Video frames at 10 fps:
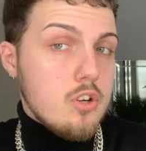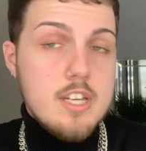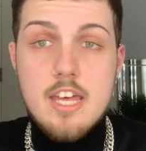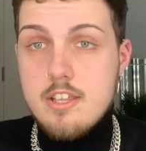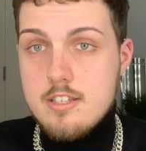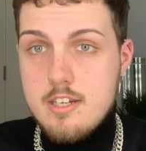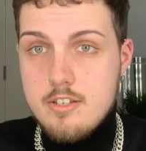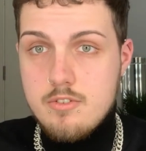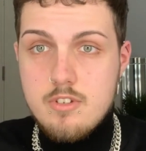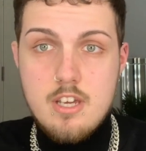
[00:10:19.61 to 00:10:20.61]
get those
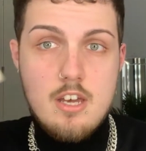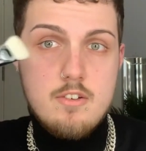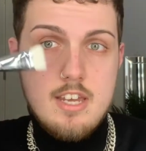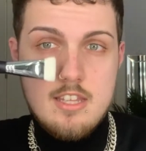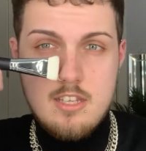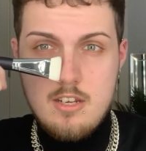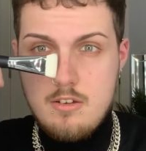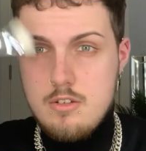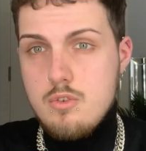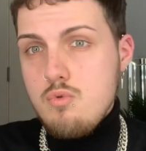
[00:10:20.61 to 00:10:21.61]
lines on, girl, get in the
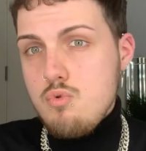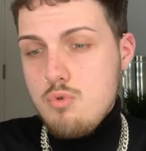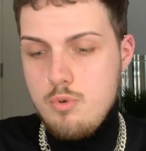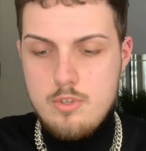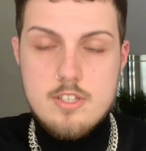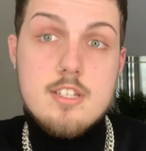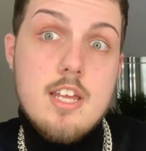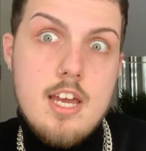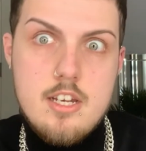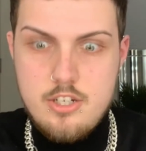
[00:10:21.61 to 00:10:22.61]
nose. Ooh,
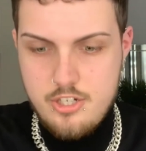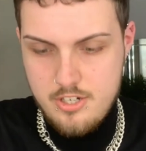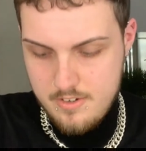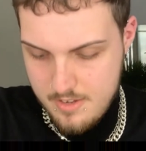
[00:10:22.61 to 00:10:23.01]
snatched.